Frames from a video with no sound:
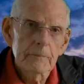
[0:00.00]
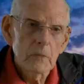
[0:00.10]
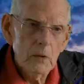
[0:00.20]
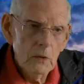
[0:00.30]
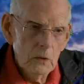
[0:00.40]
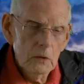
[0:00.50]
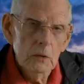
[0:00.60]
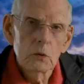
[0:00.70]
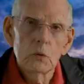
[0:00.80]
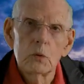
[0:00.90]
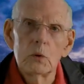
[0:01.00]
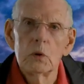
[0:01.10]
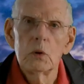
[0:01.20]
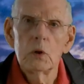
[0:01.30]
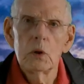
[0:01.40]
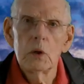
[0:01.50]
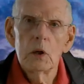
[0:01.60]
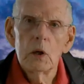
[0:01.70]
Nothing is said.